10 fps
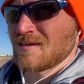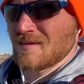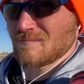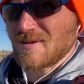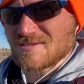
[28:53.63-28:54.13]

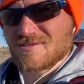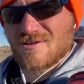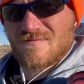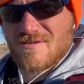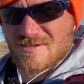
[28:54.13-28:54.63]
best term
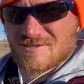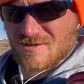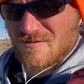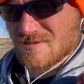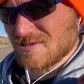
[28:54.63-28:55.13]
for it is
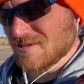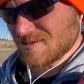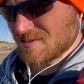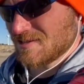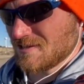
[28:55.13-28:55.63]
nervousness.
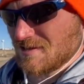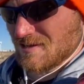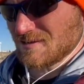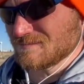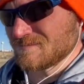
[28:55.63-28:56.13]

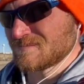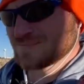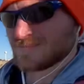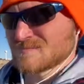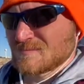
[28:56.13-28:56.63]

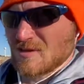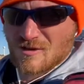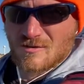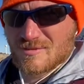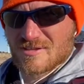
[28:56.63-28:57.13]

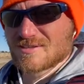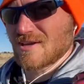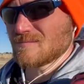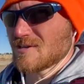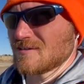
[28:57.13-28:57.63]
Along with
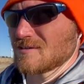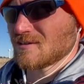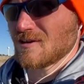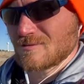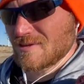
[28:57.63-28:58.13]
excitement,
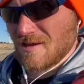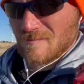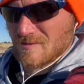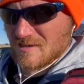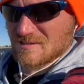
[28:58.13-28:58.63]
along with
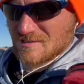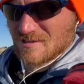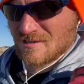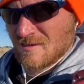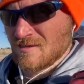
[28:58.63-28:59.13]
happiness,
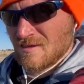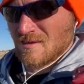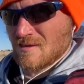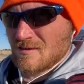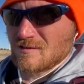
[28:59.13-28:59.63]

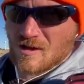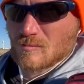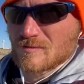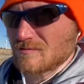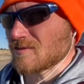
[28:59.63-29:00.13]
along with
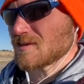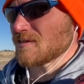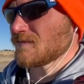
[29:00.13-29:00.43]
relief.